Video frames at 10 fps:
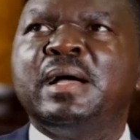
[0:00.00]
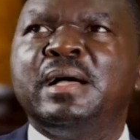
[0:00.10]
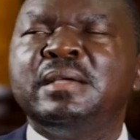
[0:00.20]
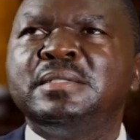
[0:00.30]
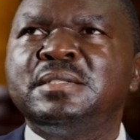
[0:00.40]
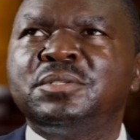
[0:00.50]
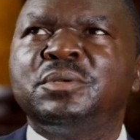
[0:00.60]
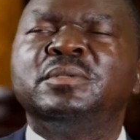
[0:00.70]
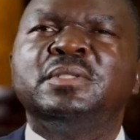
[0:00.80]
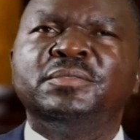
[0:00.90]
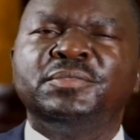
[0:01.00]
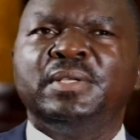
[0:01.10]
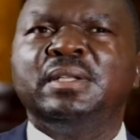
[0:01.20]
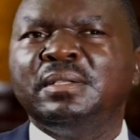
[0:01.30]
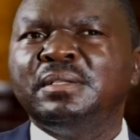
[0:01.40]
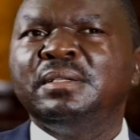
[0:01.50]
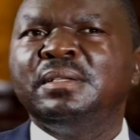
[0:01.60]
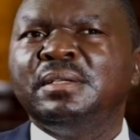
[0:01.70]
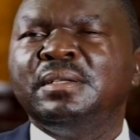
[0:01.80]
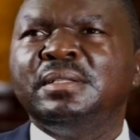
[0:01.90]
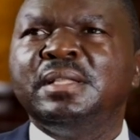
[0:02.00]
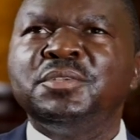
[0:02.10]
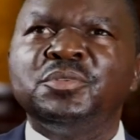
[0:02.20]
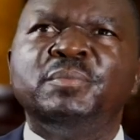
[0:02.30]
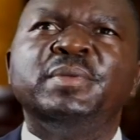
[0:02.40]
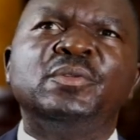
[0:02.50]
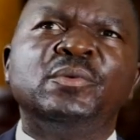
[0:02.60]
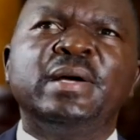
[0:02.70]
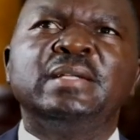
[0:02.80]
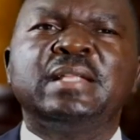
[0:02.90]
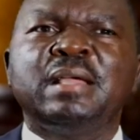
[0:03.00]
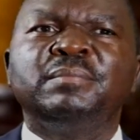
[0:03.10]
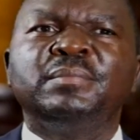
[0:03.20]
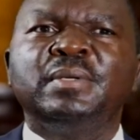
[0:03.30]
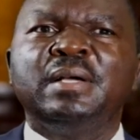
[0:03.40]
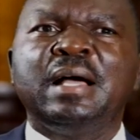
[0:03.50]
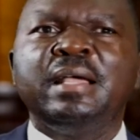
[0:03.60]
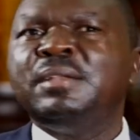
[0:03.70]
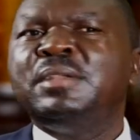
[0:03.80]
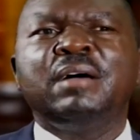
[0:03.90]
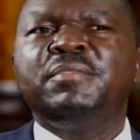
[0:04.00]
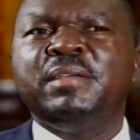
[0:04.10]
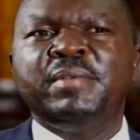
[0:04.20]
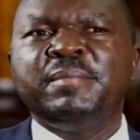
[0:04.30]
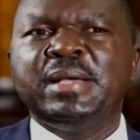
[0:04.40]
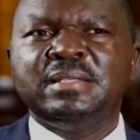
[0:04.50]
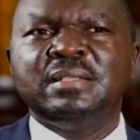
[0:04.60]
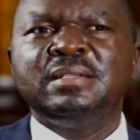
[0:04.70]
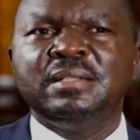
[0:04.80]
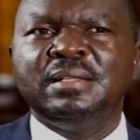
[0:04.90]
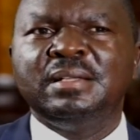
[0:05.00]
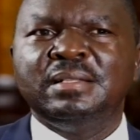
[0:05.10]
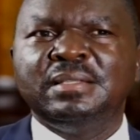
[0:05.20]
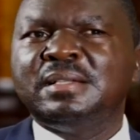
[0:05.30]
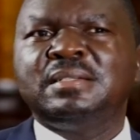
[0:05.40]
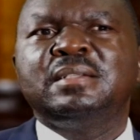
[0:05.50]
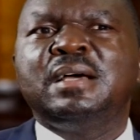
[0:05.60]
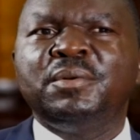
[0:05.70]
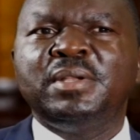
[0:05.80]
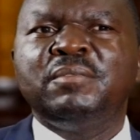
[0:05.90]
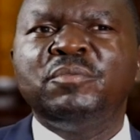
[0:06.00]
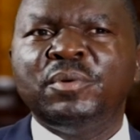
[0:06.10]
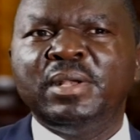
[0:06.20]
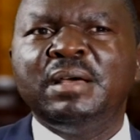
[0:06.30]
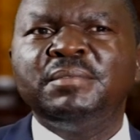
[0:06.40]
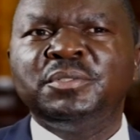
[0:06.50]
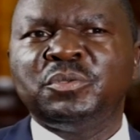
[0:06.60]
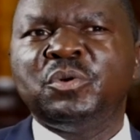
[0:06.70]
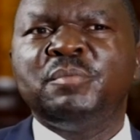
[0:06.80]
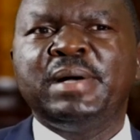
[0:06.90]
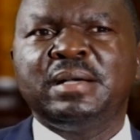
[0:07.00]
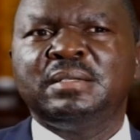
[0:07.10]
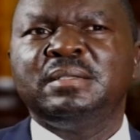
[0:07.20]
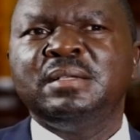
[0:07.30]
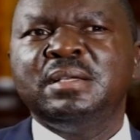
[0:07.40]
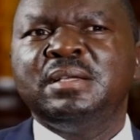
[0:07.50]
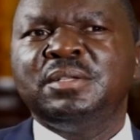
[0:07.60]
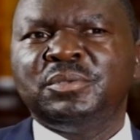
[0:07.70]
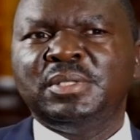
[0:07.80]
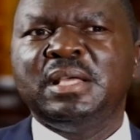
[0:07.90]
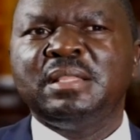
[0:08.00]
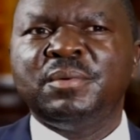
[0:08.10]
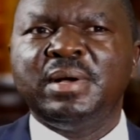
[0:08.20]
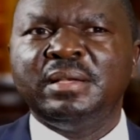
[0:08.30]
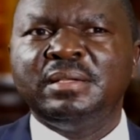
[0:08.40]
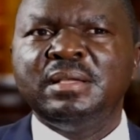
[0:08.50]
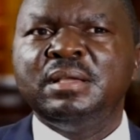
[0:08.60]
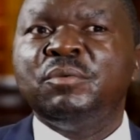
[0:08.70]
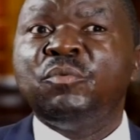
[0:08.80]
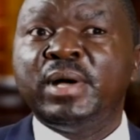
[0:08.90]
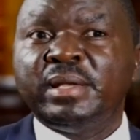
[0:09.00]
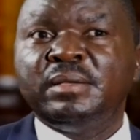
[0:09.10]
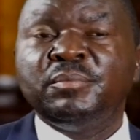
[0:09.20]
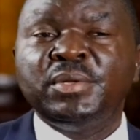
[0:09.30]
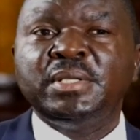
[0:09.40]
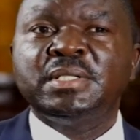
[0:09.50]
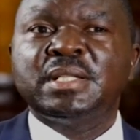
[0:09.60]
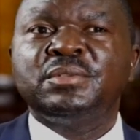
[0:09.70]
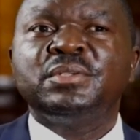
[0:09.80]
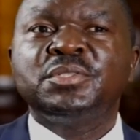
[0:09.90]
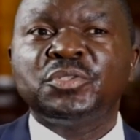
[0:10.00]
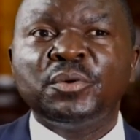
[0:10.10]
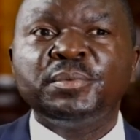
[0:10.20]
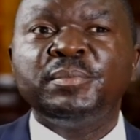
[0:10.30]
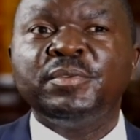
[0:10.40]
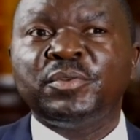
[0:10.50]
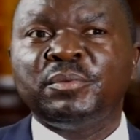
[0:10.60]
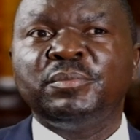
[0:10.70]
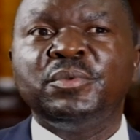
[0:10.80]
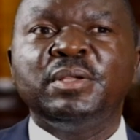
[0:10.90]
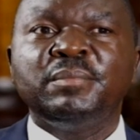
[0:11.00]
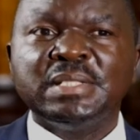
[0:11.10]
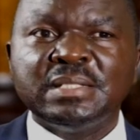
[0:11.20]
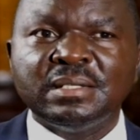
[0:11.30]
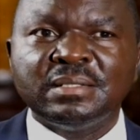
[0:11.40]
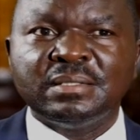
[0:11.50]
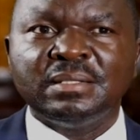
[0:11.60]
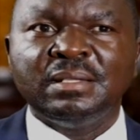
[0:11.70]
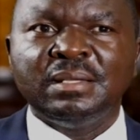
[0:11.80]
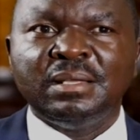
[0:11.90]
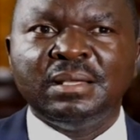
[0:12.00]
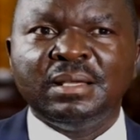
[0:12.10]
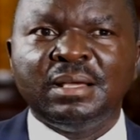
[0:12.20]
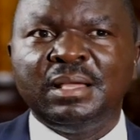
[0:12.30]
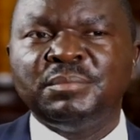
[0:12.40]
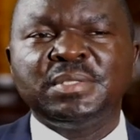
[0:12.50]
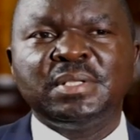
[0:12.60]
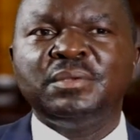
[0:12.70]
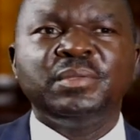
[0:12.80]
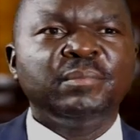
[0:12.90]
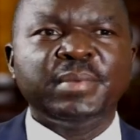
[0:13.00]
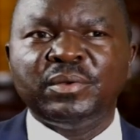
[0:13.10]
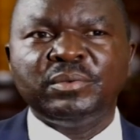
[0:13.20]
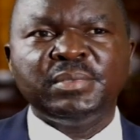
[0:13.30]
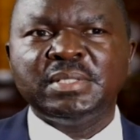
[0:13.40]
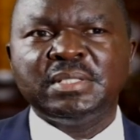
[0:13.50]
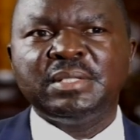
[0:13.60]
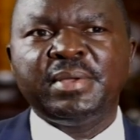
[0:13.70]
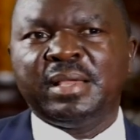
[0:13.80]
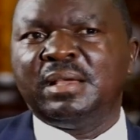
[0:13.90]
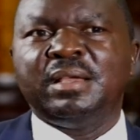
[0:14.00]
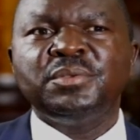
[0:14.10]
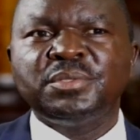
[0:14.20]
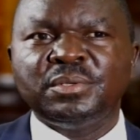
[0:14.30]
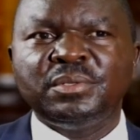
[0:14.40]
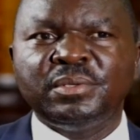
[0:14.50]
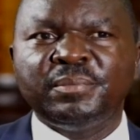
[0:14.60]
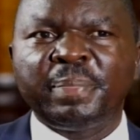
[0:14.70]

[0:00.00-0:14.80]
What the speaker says: I strongly feel there should be no one time I've never imagined that I would have loved to go back to the other world. One, politics has not stopped me from doing business. I am still doing my own business the way I used to do.